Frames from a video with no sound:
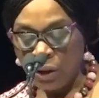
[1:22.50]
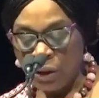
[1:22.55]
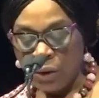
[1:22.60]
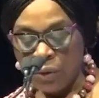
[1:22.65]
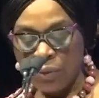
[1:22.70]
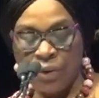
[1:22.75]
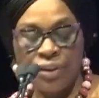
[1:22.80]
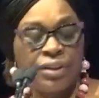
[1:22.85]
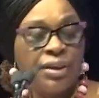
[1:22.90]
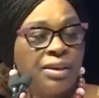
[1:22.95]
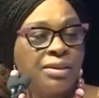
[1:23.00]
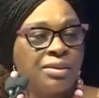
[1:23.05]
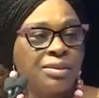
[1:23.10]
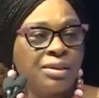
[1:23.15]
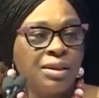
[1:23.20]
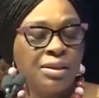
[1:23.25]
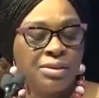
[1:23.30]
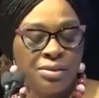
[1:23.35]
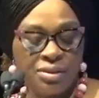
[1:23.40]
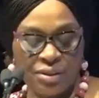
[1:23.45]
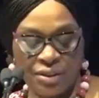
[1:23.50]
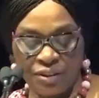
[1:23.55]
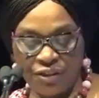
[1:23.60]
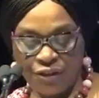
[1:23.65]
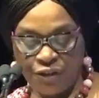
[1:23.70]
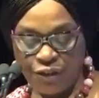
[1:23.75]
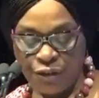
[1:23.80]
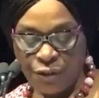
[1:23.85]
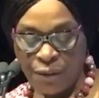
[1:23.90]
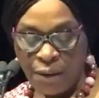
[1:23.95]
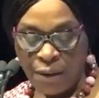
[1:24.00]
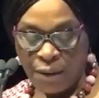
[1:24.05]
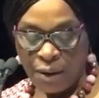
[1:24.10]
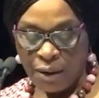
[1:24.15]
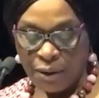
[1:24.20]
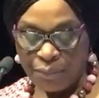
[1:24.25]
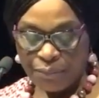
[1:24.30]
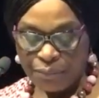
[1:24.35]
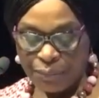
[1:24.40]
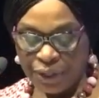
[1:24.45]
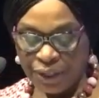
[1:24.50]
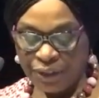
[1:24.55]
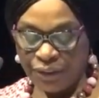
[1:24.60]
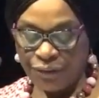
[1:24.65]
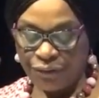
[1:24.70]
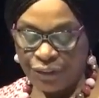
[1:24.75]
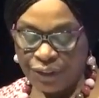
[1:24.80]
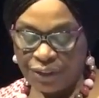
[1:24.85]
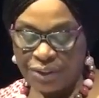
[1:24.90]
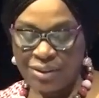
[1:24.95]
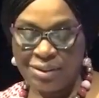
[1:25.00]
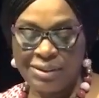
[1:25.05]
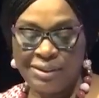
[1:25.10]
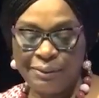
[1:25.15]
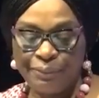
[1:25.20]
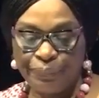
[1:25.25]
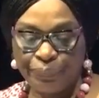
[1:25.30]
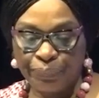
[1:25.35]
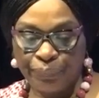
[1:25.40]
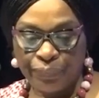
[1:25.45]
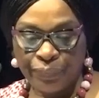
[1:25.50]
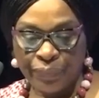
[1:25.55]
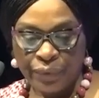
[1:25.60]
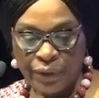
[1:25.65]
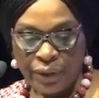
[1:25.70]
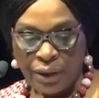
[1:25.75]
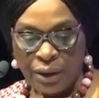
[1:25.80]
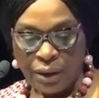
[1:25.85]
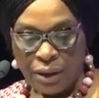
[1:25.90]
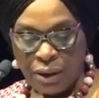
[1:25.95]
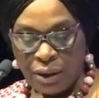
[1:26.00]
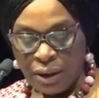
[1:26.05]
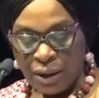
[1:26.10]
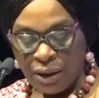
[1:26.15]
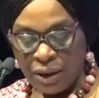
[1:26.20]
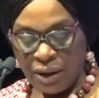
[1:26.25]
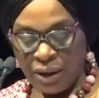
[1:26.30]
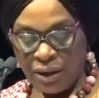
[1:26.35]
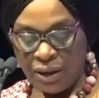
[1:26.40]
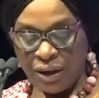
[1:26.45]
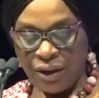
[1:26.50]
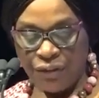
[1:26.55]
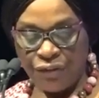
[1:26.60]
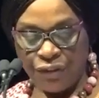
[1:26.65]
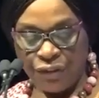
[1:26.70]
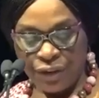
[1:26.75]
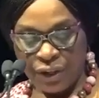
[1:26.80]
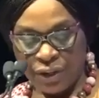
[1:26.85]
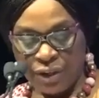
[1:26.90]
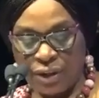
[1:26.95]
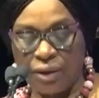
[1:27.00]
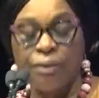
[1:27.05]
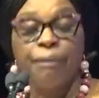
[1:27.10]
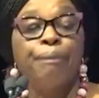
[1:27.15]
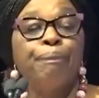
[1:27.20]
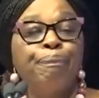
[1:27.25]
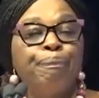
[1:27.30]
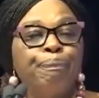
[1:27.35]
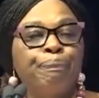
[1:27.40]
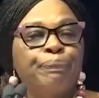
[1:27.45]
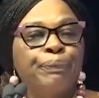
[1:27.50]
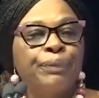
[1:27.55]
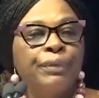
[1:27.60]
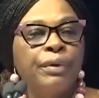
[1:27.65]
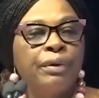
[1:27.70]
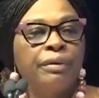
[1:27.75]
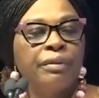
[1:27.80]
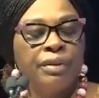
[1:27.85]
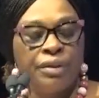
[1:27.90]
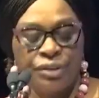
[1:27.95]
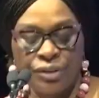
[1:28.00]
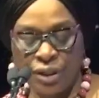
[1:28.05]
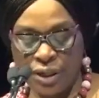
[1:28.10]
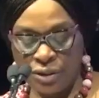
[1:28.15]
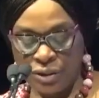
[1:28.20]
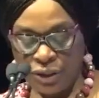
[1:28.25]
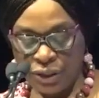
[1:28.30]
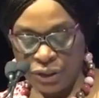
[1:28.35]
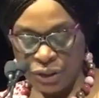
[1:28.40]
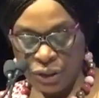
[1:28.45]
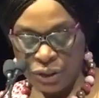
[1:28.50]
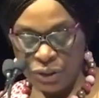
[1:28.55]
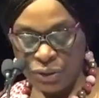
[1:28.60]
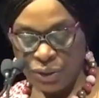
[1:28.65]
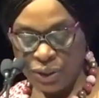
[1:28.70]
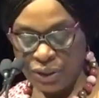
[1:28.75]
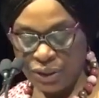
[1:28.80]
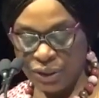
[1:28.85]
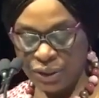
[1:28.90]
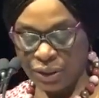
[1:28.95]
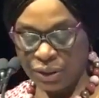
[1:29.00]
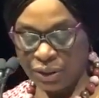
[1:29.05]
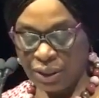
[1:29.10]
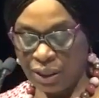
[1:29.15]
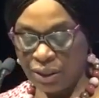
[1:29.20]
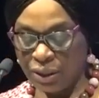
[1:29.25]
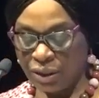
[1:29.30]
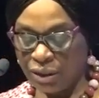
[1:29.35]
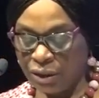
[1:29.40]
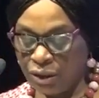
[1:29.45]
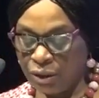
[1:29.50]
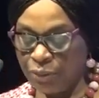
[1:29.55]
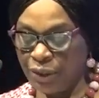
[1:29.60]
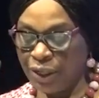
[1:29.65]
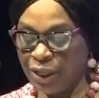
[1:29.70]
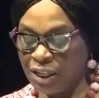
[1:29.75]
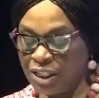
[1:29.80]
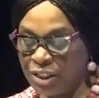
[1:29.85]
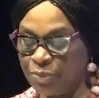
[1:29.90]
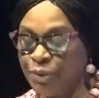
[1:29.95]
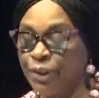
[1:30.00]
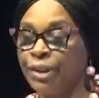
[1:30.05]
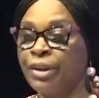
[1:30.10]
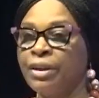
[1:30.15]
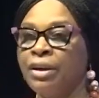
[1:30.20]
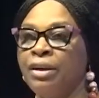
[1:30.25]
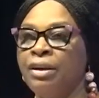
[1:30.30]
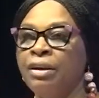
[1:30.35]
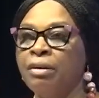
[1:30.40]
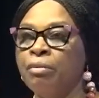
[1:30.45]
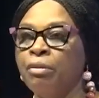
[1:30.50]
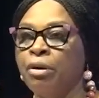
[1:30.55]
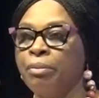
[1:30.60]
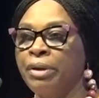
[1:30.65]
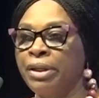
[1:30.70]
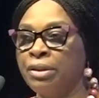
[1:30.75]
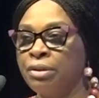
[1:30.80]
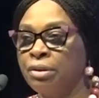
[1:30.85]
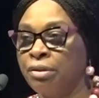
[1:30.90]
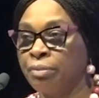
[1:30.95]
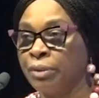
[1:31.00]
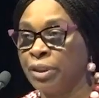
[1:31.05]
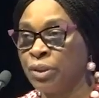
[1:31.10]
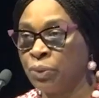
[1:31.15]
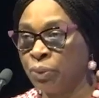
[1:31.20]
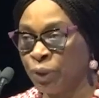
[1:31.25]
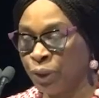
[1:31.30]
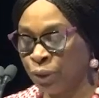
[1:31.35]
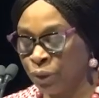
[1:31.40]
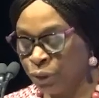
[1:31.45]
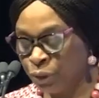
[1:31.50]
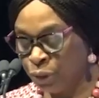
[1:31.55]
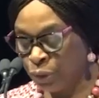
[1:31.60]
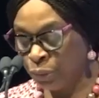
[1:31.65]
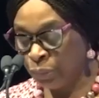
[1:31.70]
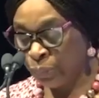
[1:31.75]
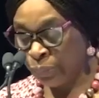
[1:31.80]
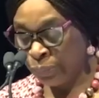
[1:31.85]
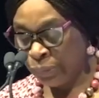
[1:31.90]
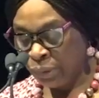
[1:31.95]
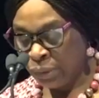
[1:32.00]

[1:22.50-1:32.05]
with extensive benefits. In Africa, the transition to a digital economy has been gaining momentum, as we all know.